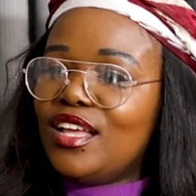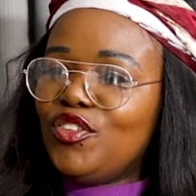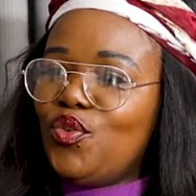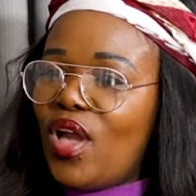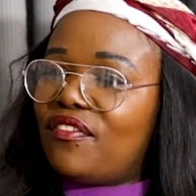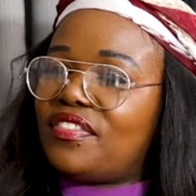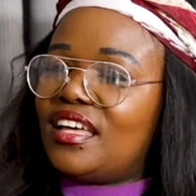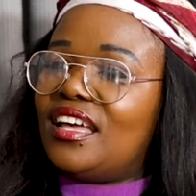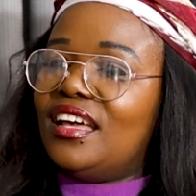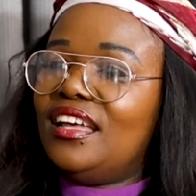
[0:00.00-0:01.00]
You have
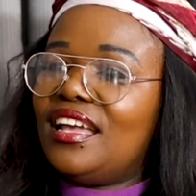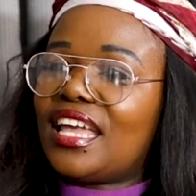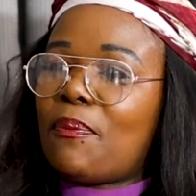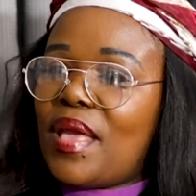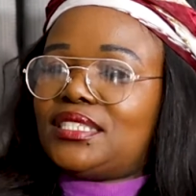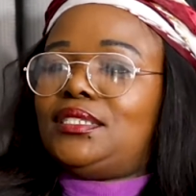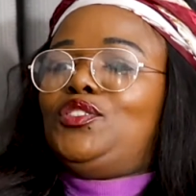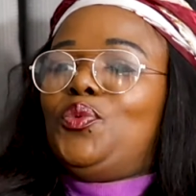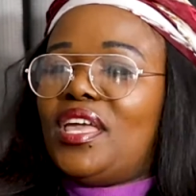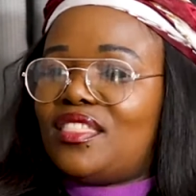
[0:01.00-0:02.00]
the capacity
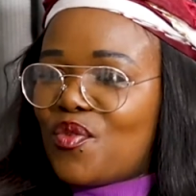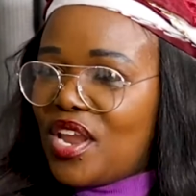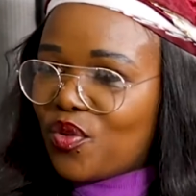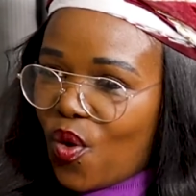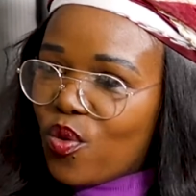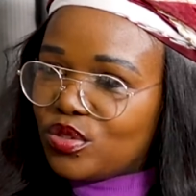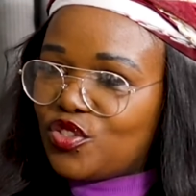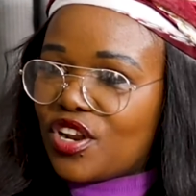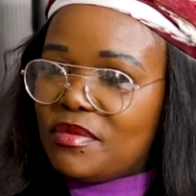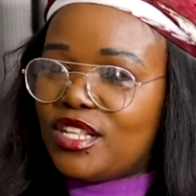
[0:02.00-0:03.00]
to wear the raincoat,
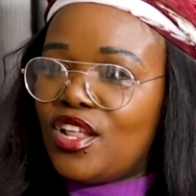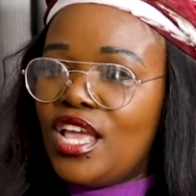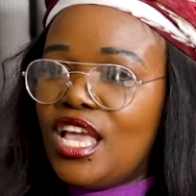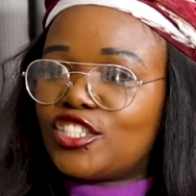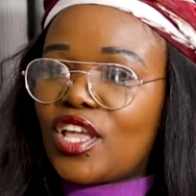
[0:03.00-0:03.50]
you know what I mean?